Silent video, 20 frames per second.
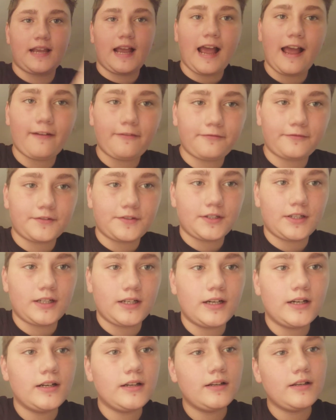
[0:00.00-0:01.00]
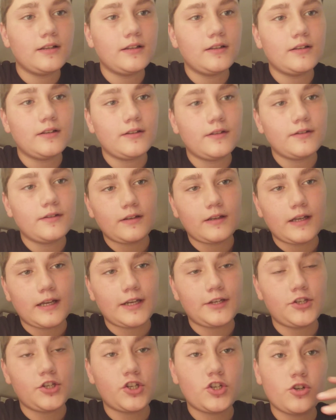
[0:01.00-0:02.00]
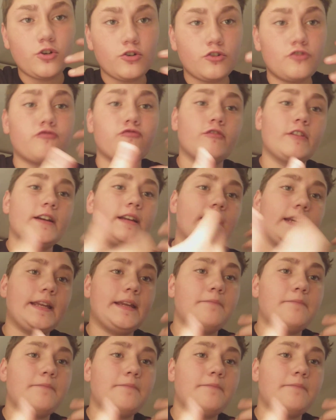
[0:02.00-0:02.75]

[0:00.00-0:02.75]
after. And you could really